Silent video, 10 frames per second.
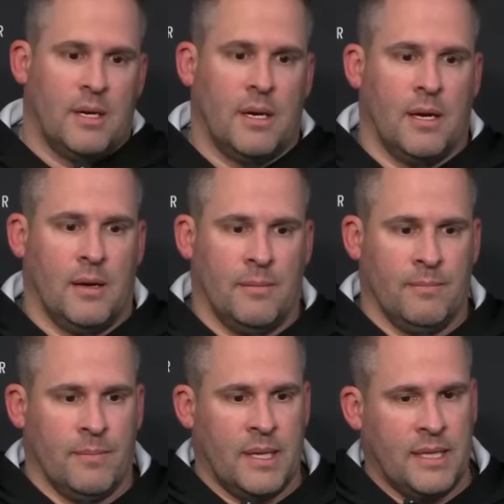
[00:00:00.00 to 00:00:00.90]

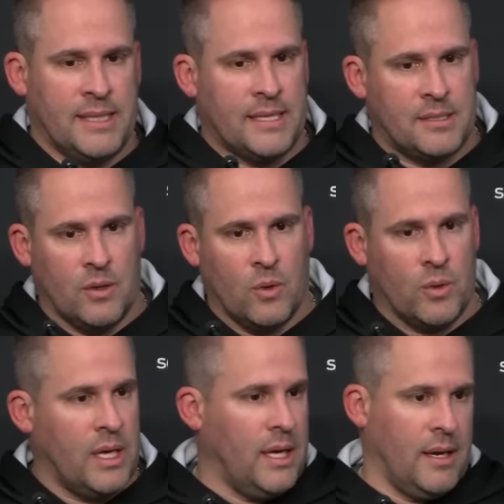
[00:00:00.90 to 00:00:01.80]
I think that's the
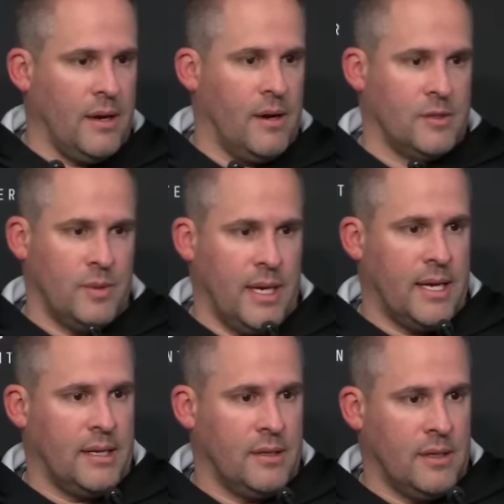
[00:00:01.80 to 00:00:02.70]
whole key here as we
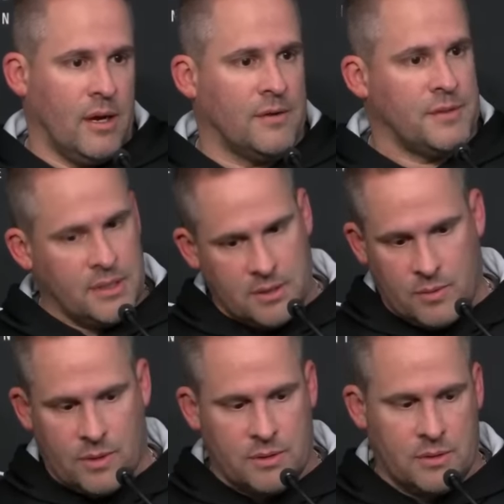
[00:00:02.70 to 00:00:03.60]
head into the off
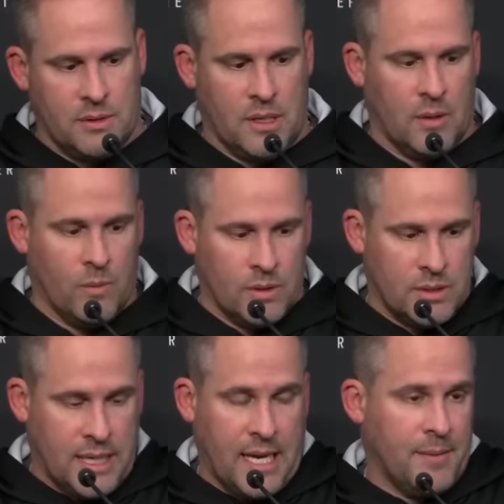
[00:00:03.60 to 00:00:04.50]
season. Once
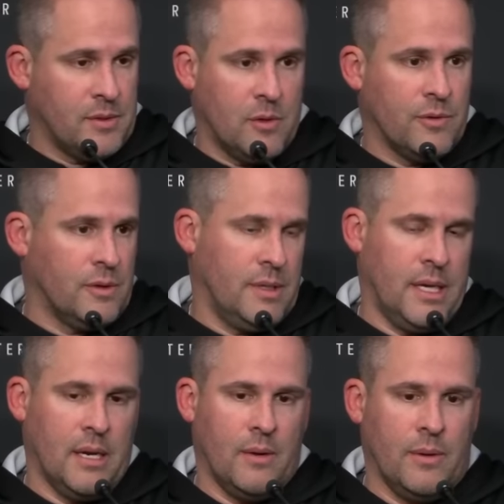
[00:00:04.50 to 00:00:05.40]
the game is over,
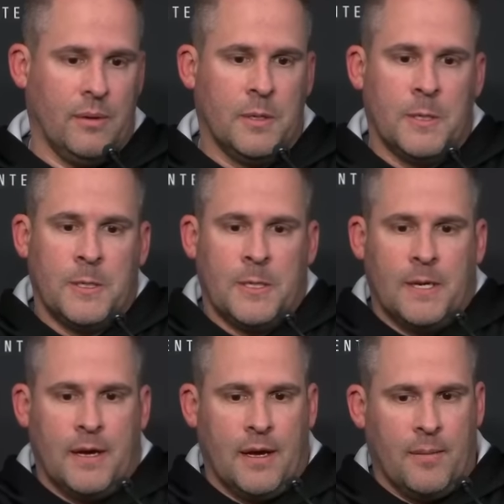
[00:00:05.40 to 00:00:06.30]
you know, and
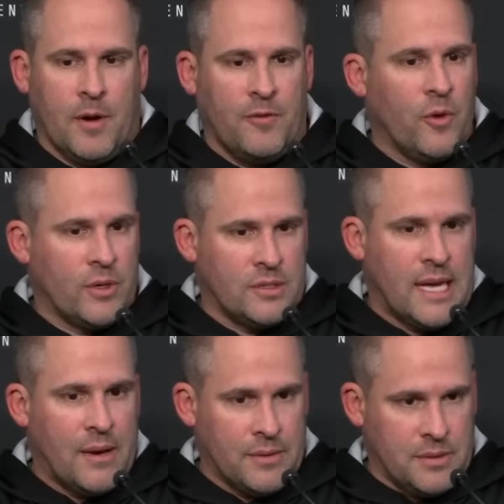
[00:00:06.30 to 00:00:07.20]
our focus
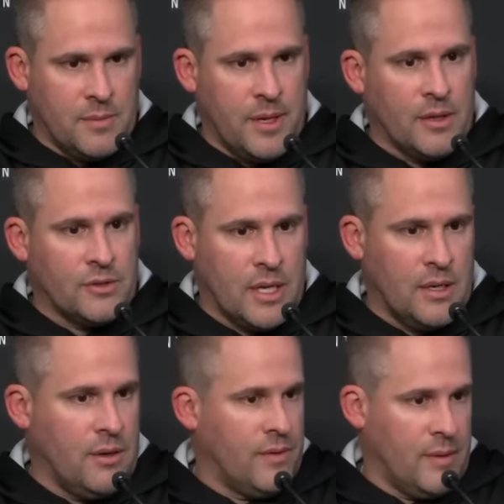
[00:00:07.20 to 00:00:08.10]
now is going to be on trying
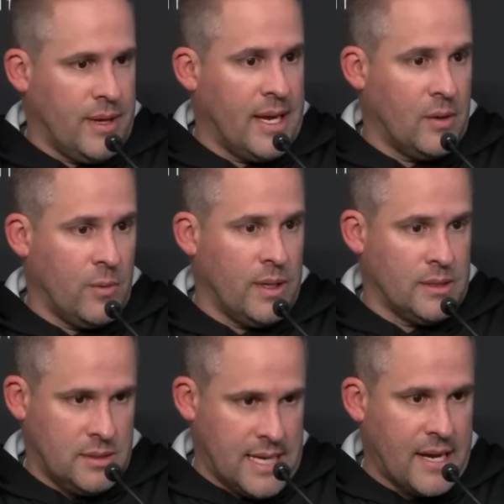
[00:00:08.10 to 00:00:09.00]
everything we can to
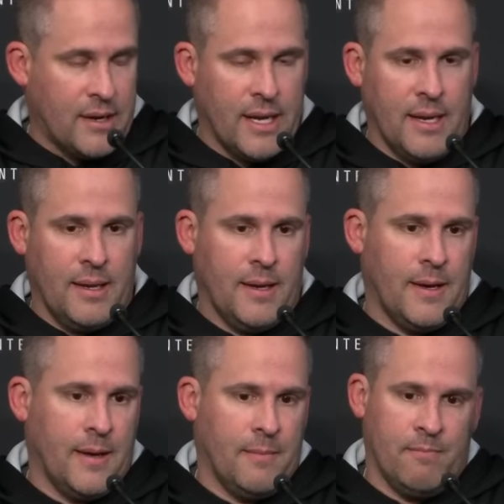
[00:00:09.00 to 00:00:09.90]
win Saturday.
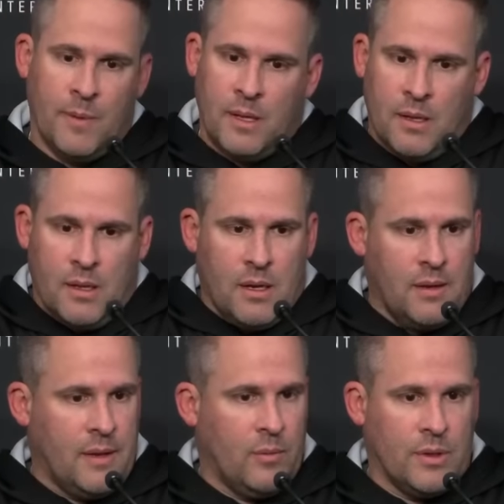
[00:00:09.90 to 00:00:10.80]

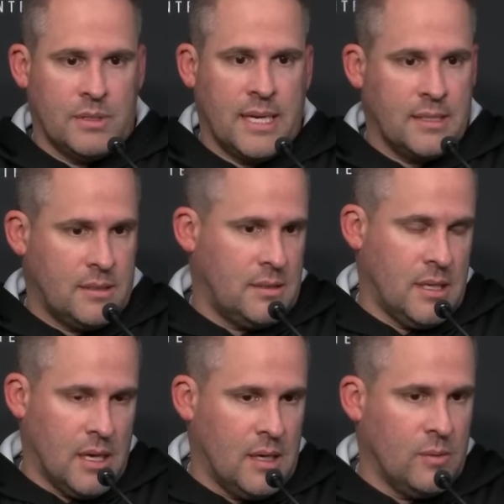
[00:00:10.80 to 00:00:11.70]
And then once that's
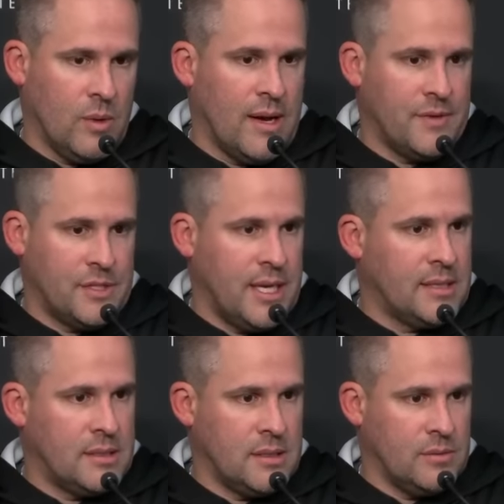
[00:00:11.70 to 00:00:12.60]
done, we'll have a
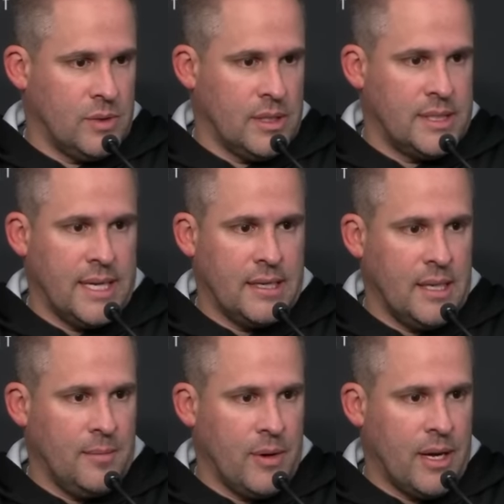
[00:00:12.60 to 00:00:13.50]
chance to really take a
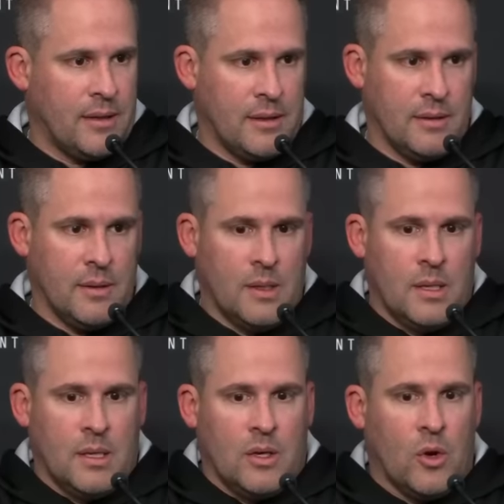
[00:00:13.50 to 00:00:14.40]
deep breath and
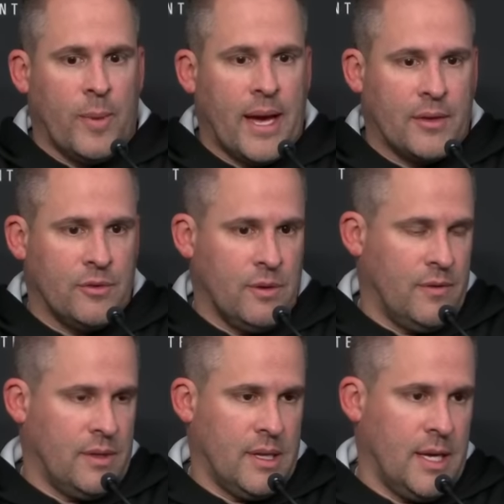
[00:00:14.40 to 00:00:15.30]
go back through
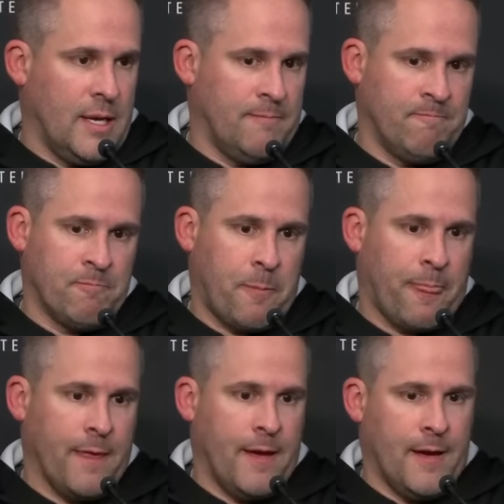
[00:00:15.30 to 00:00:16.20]
everything. And
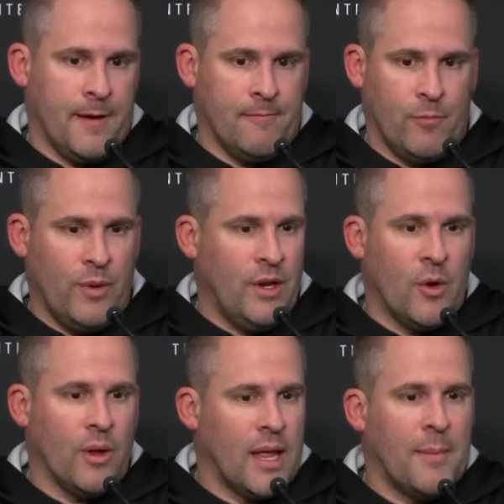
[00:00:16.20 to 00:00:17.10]
we
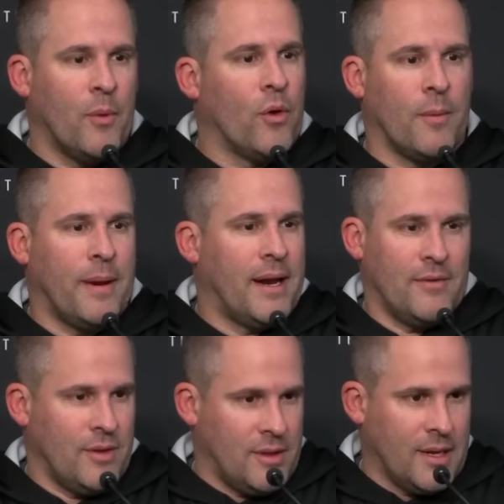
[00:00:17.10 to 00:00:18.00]
know a lot more about
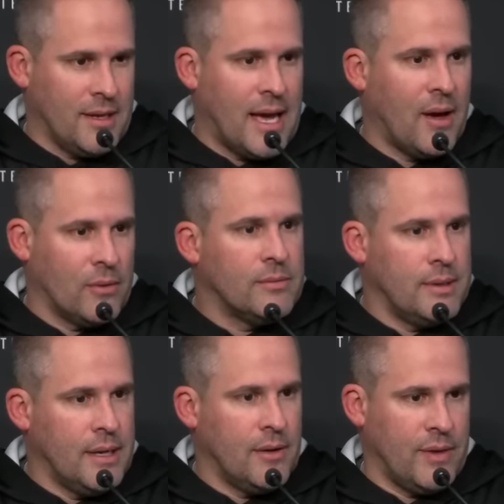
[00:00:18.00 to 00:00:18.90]
everything now,
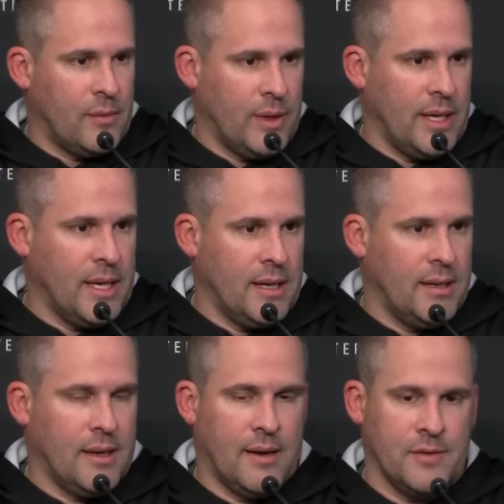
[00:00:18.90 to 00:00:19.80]
you know, than we
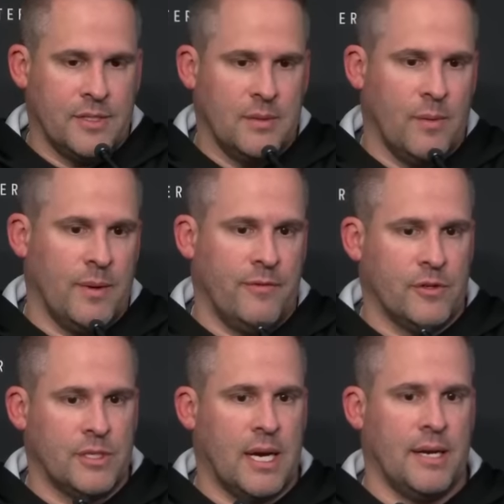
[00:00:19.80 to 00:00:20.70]
did obviously when we
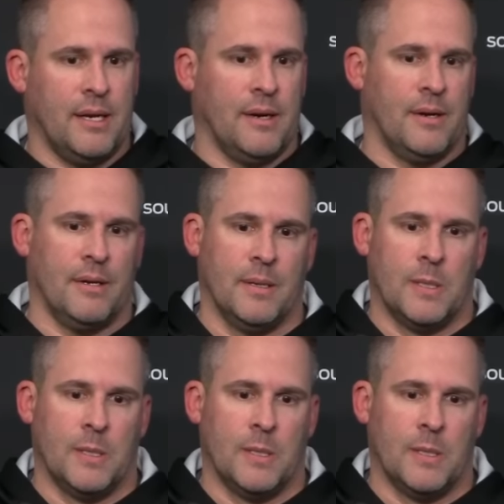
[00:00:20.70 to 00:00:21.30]
first got here.